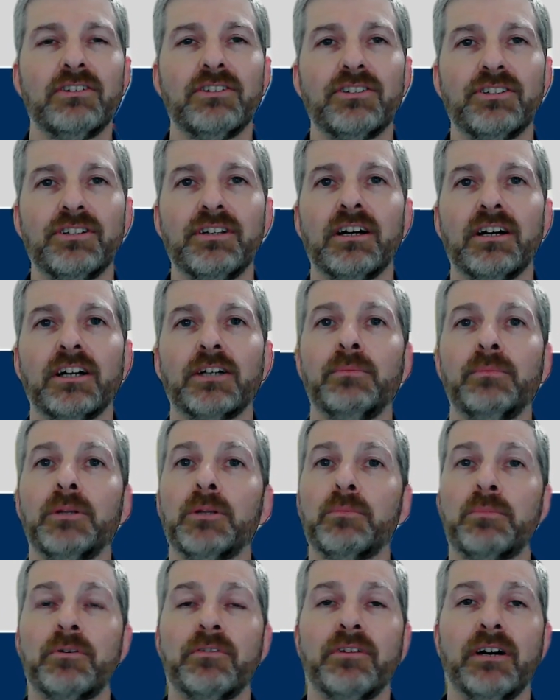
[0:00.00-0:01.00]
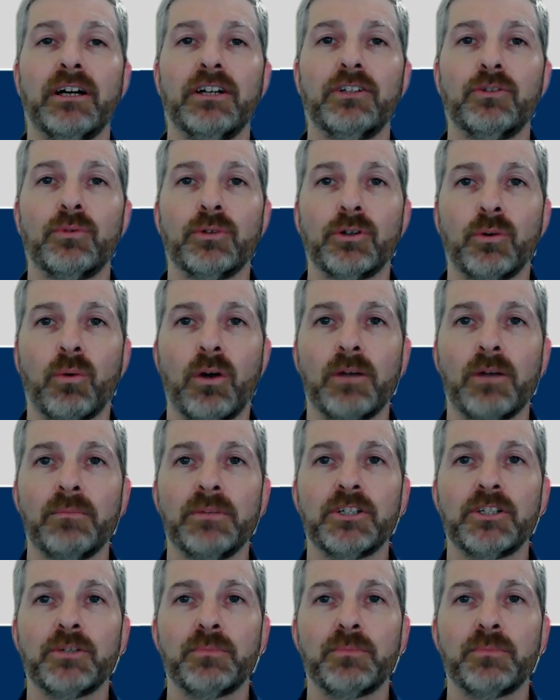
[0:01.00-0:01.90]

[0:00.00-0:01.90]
is a document that provides requirements,